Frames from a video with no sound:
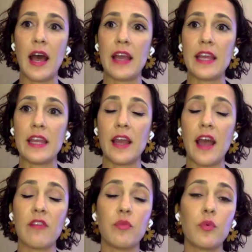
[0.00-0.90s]
I
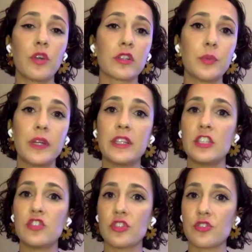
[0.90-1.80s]
have worked with
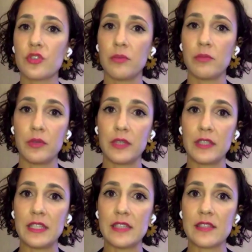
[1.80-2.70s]
indigenous
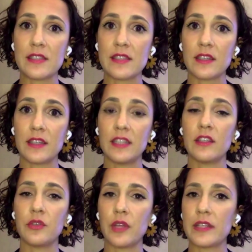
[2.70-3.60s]
communities
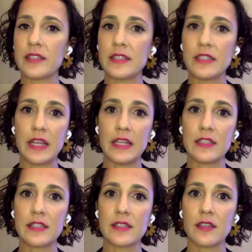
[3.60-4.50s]
in the United States